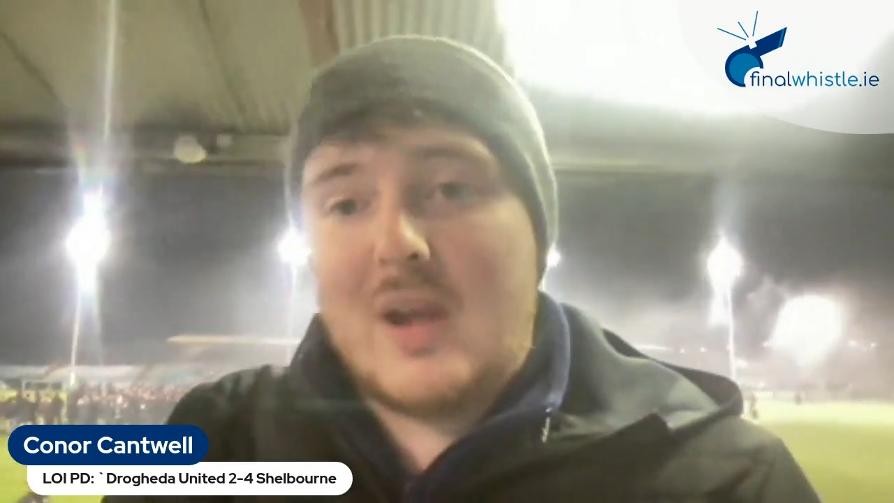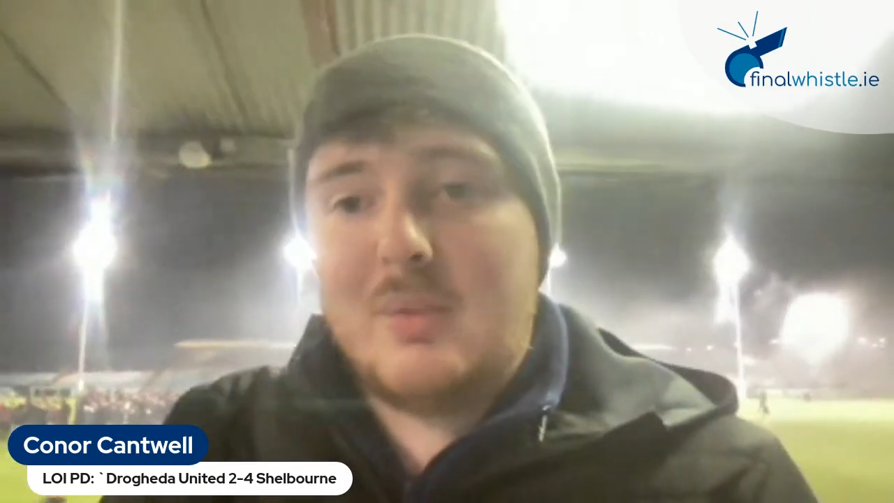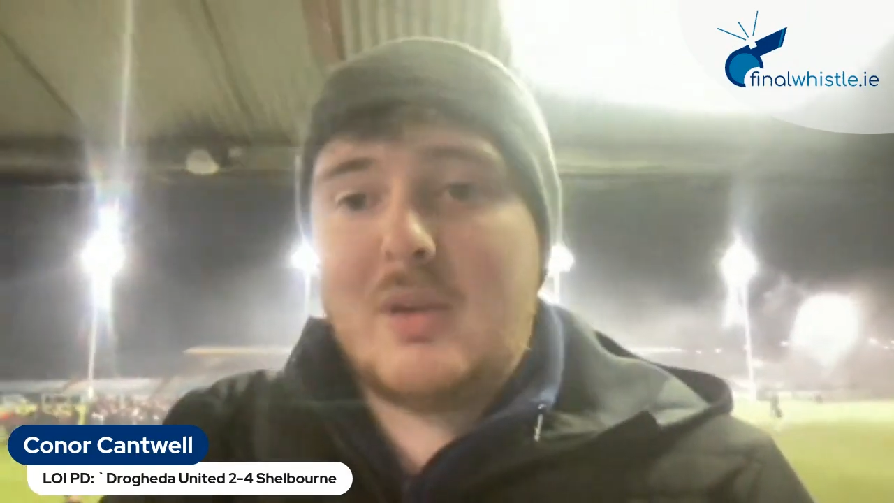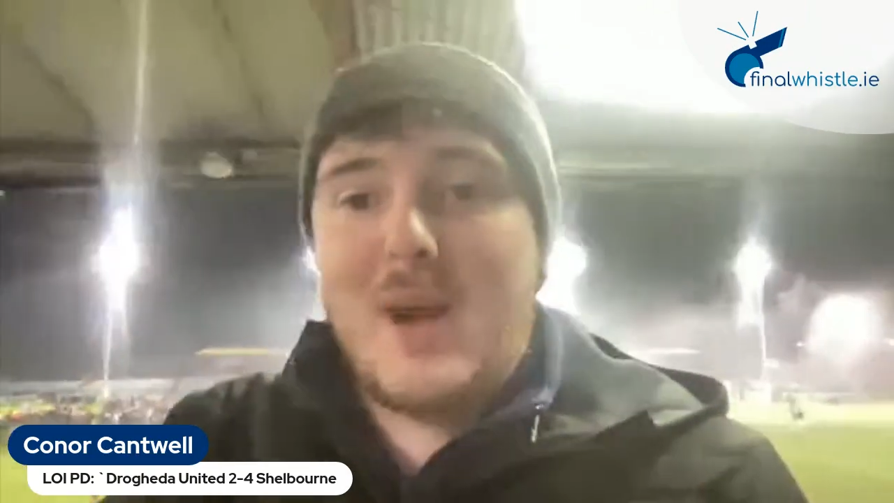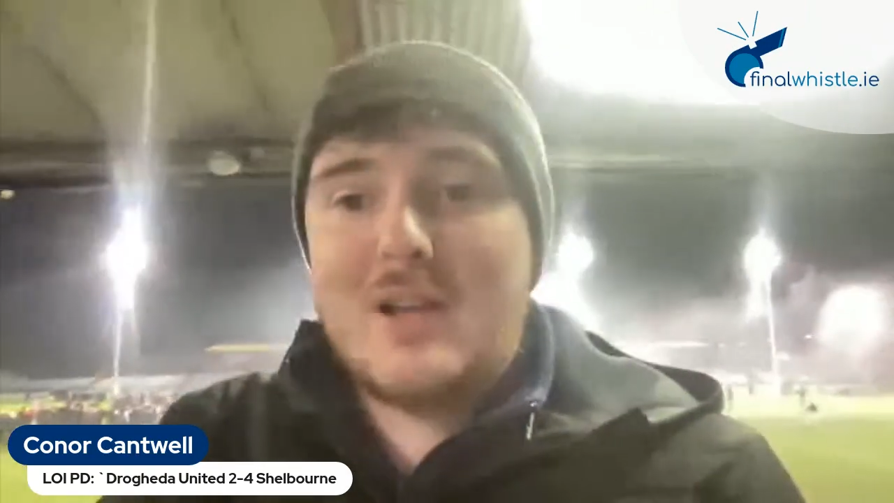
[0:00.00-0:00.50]

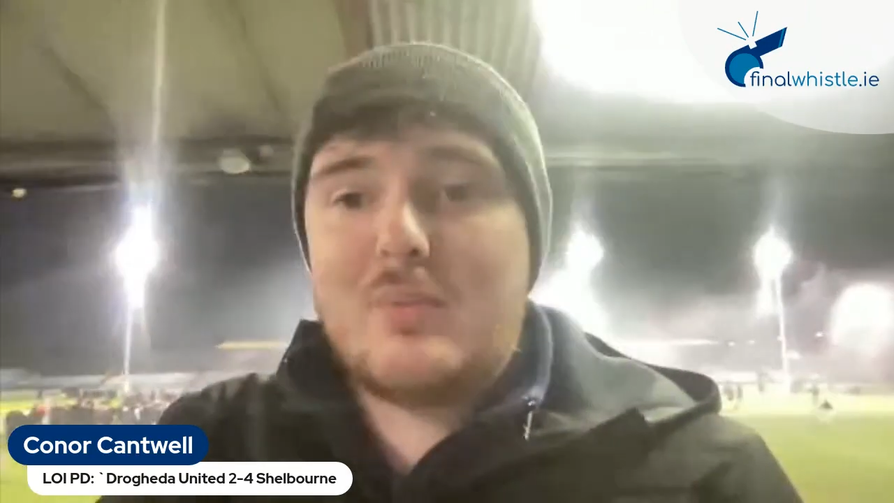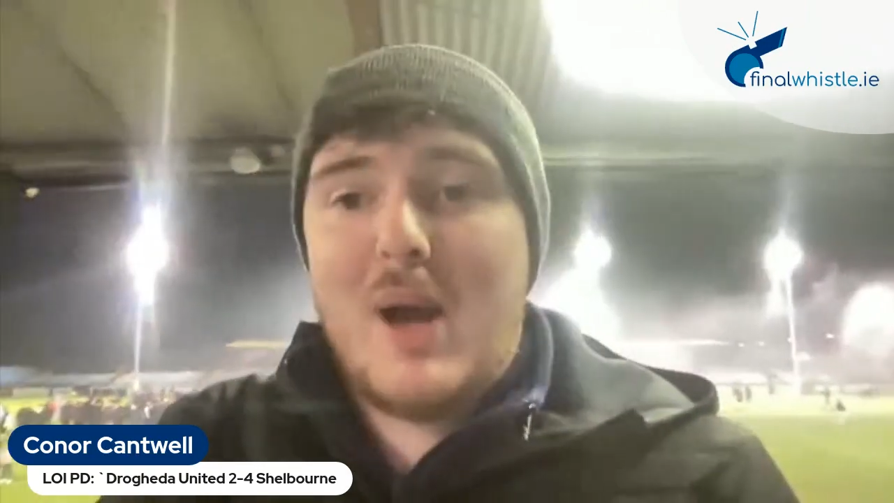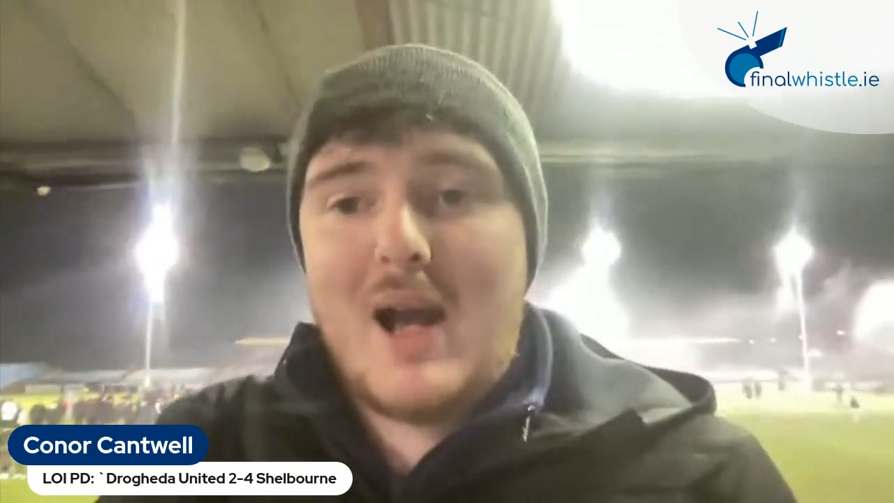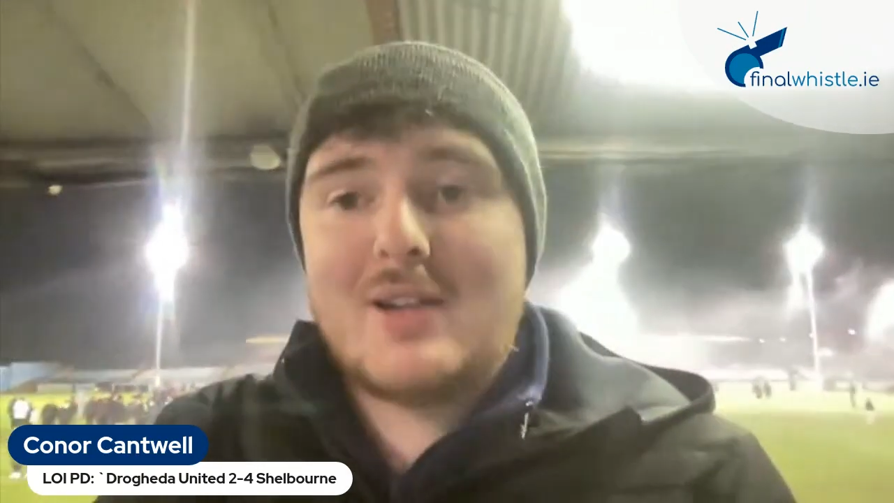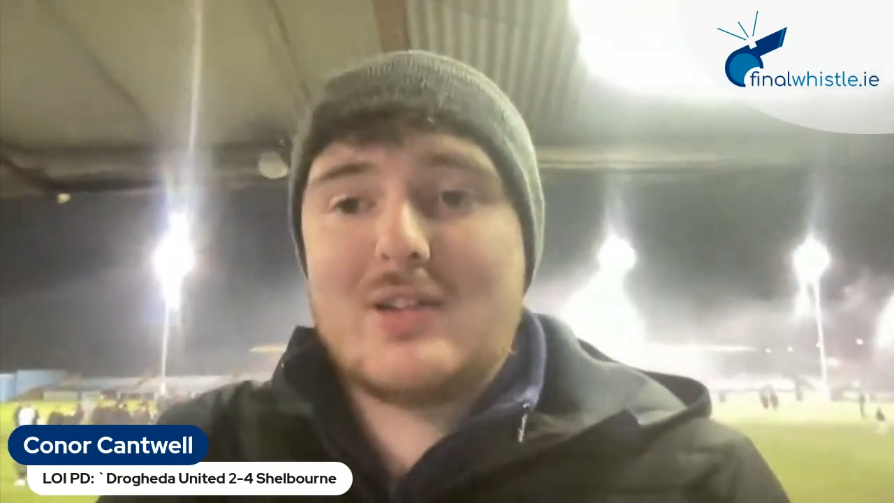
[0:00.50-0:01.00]
bounce
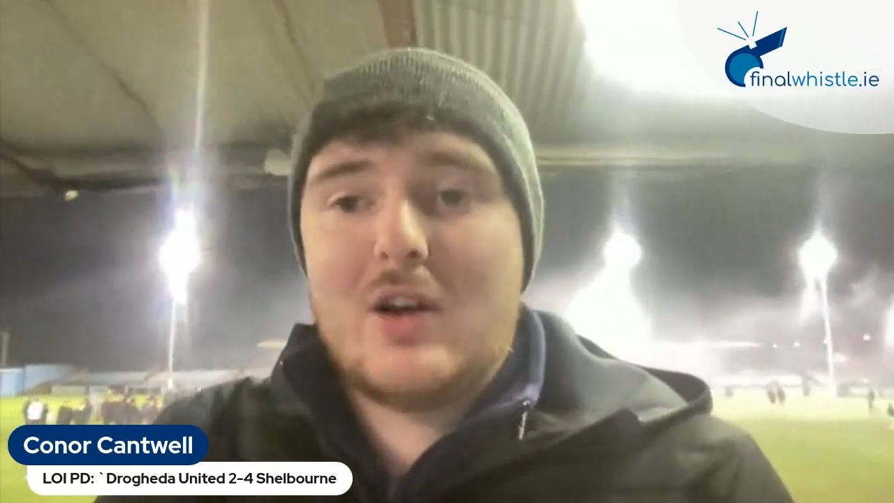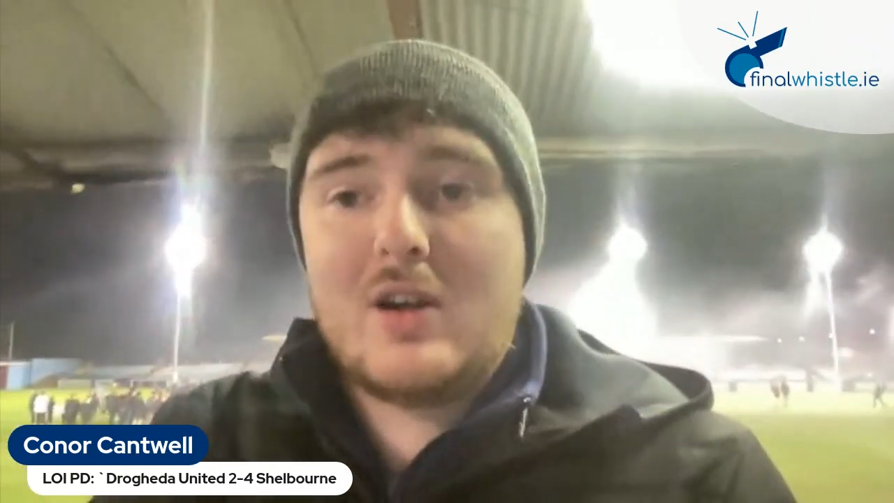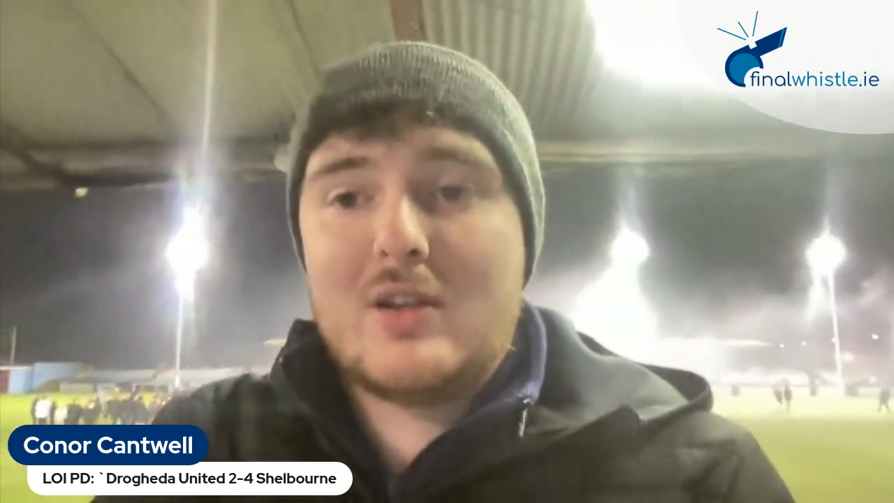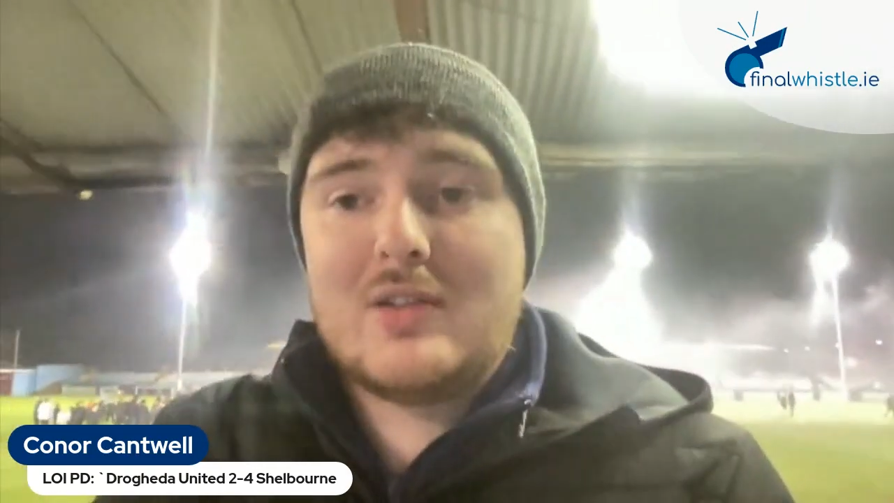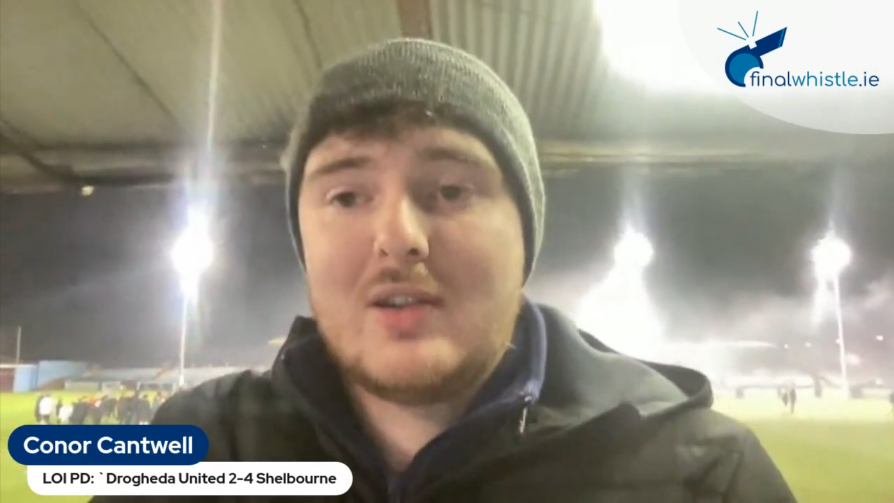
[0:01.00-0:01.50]
past Kearns